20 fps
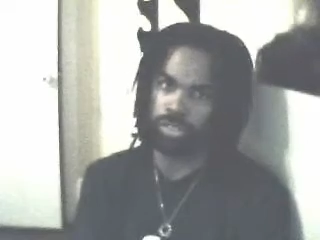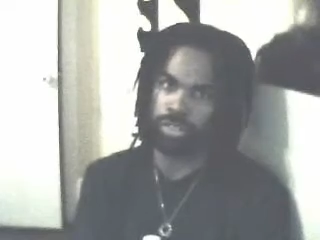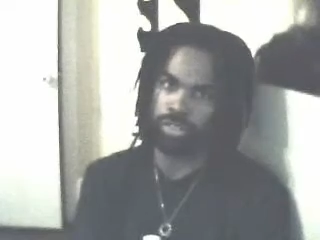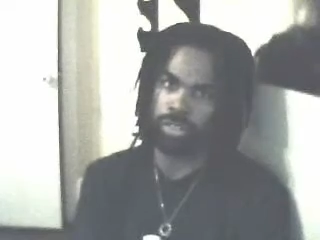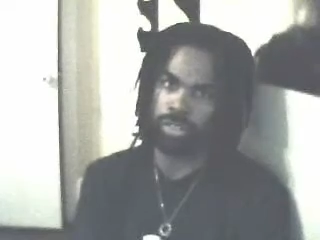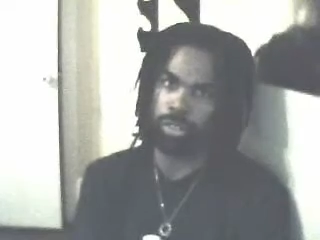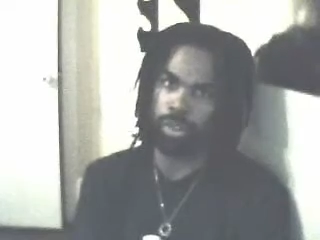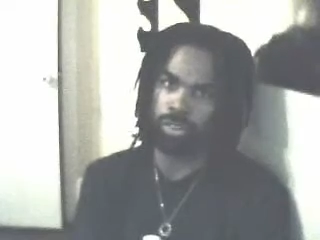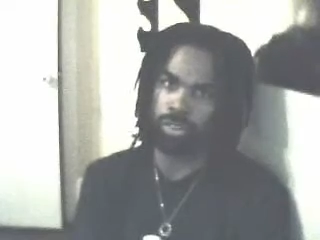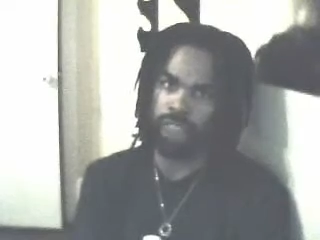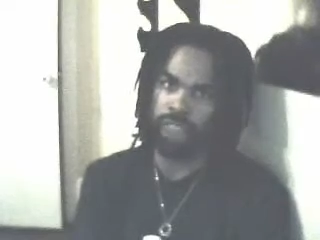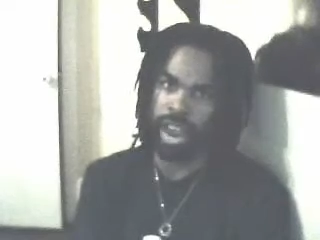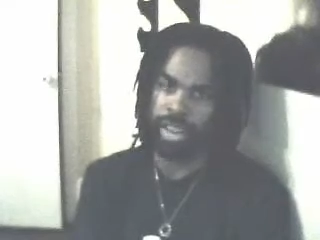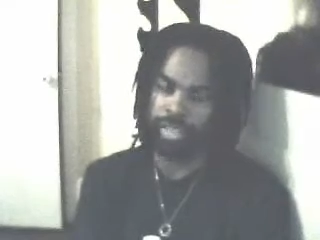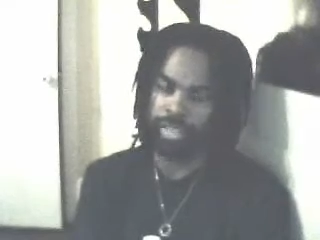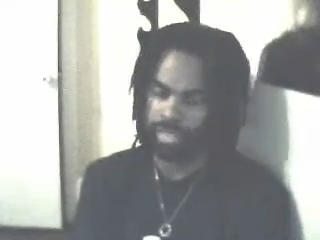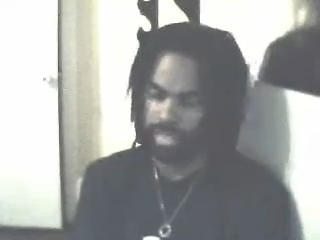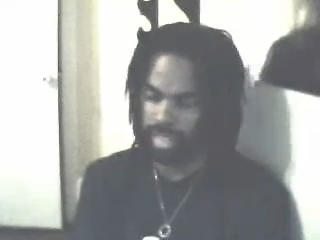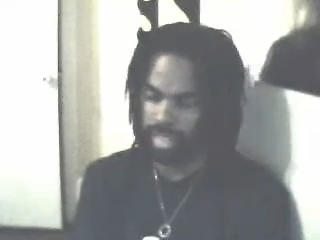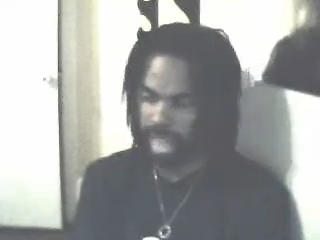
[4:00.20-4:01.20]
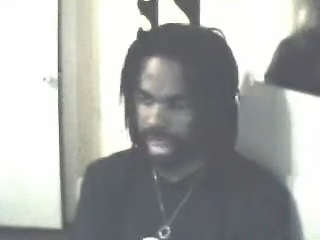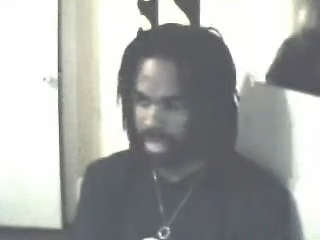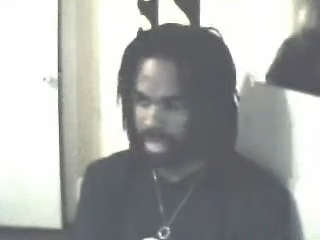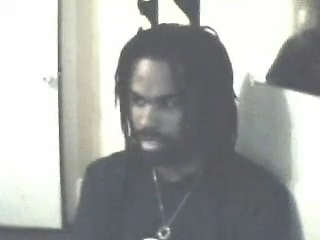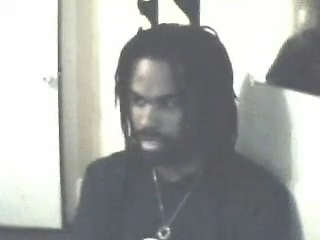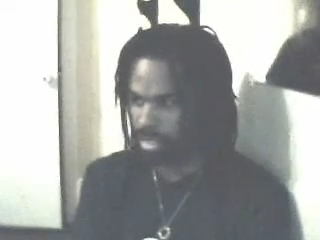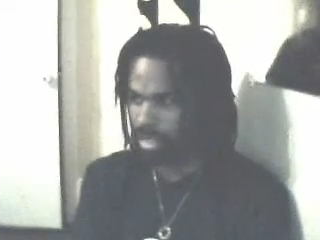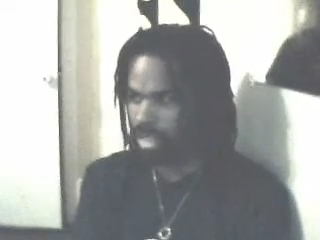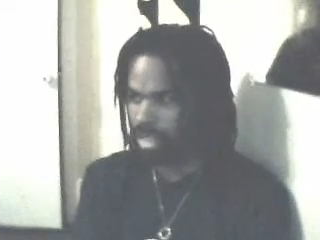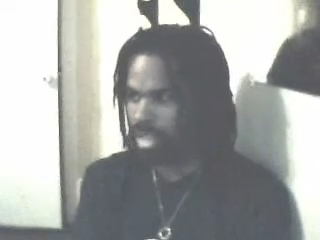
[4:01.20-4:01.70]
as glorified
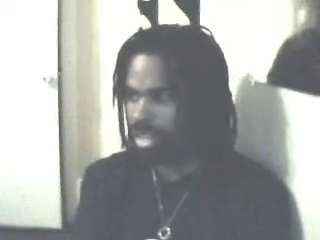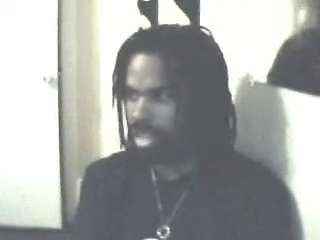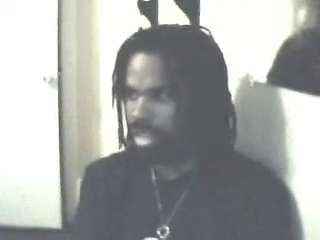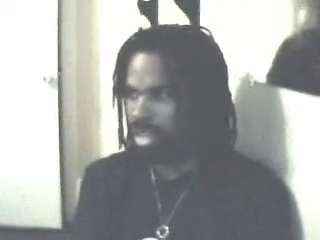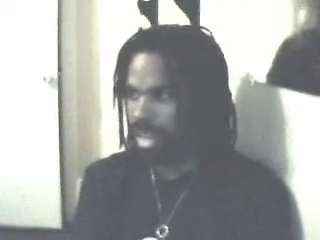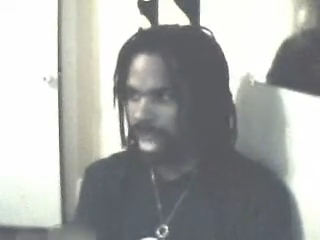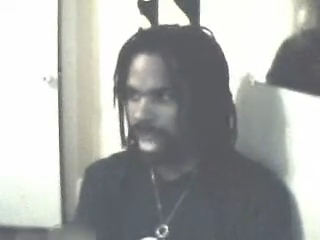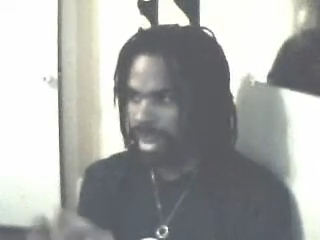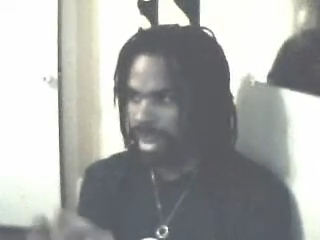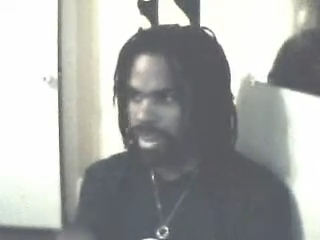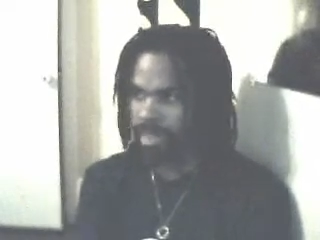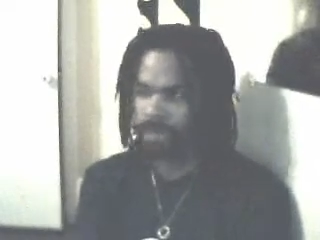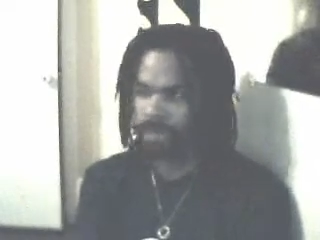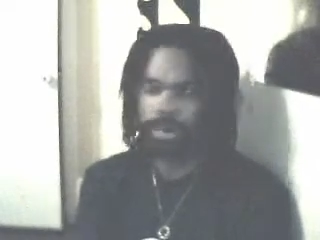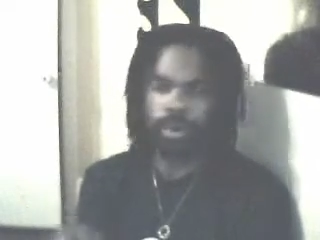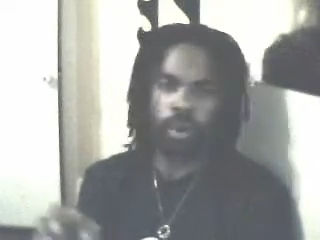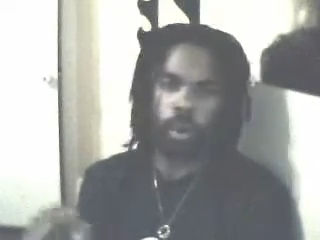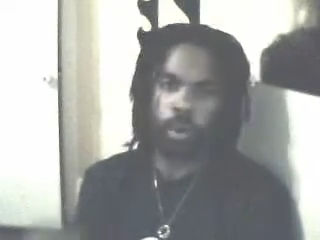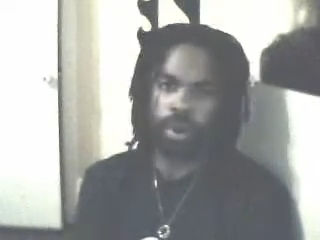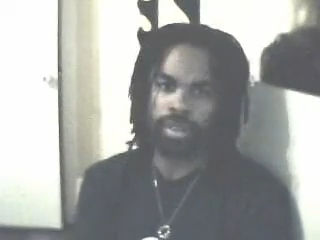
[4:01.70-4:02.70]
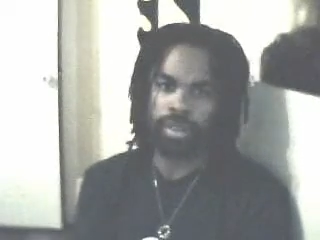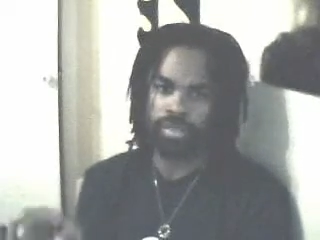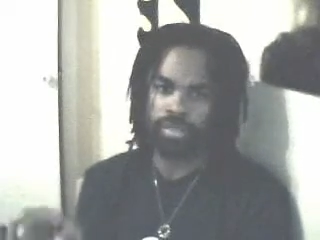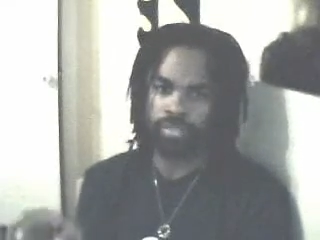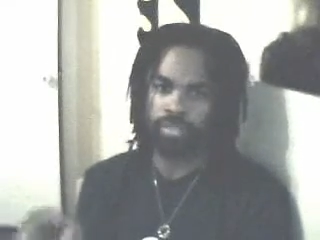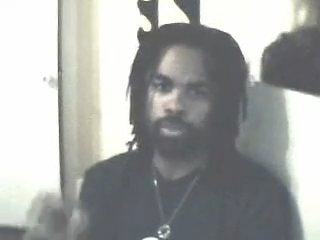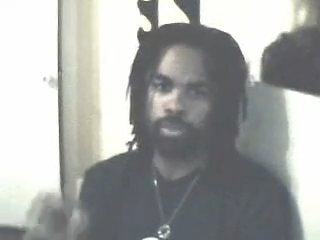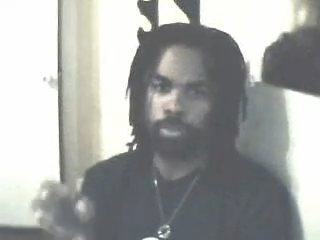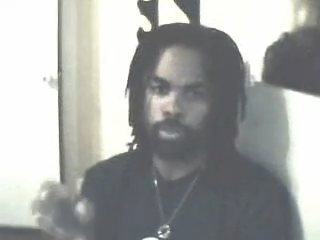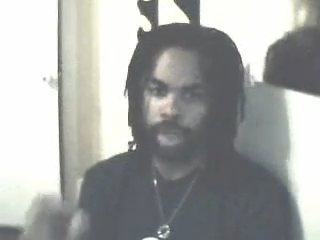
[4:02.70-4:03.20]
cassettes, any recordings
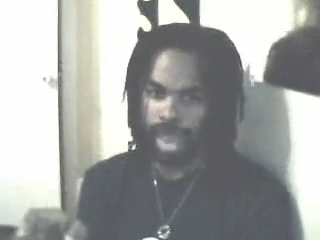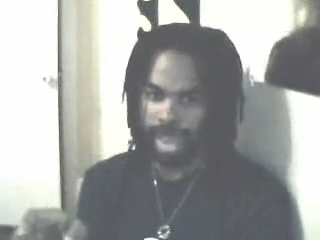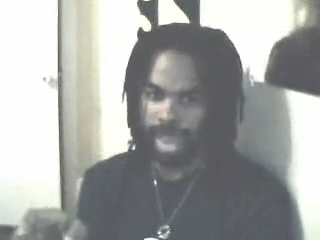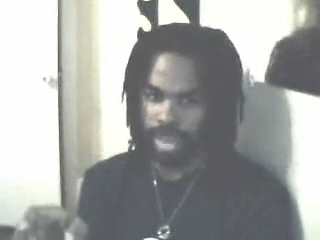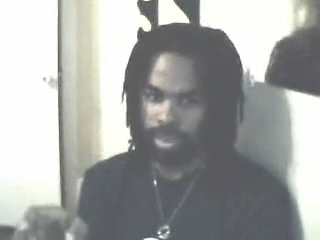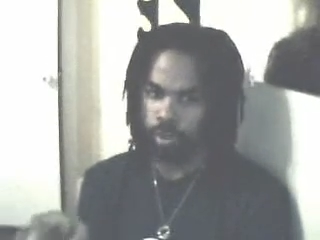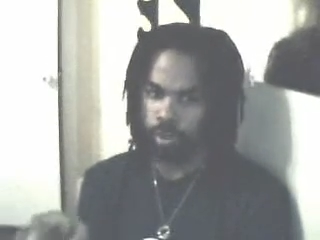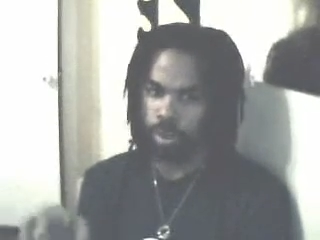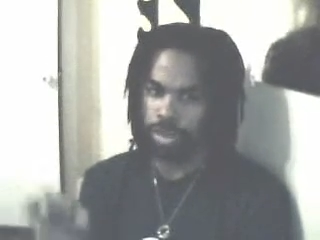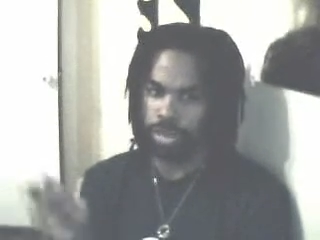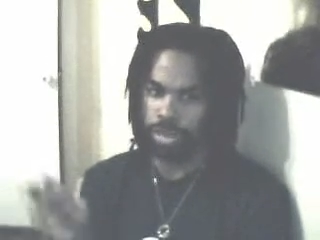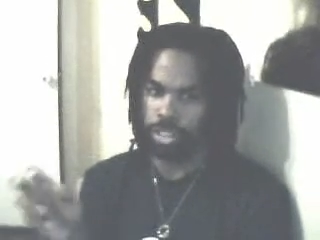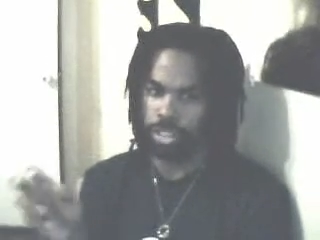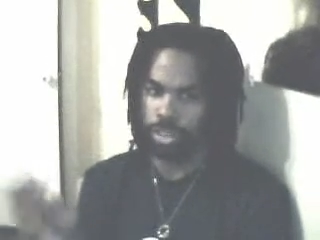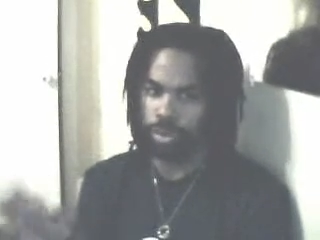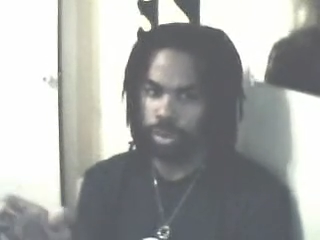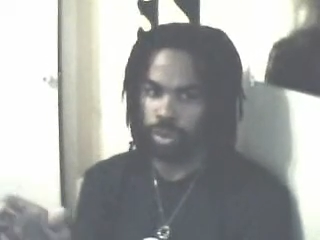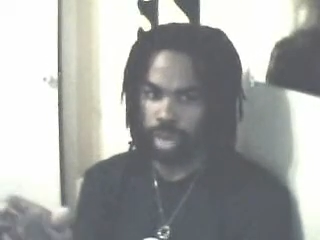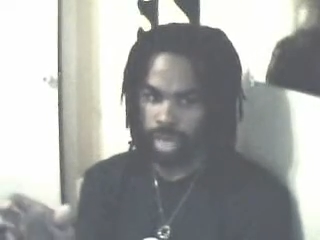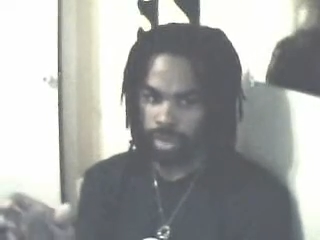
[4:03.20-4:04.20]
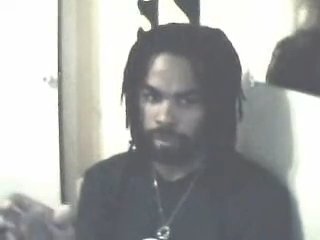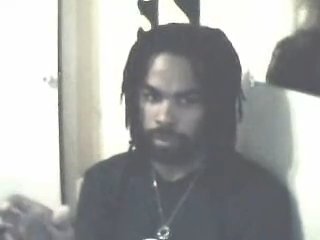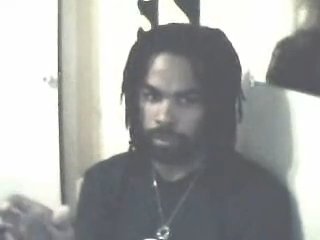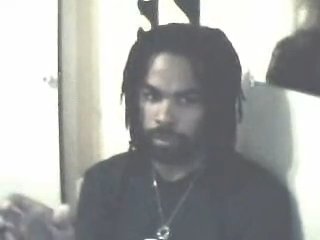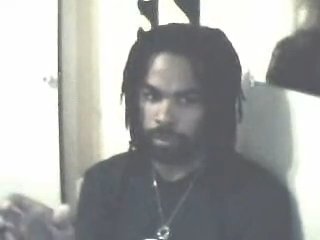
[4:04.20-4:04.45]
that you made with a unit,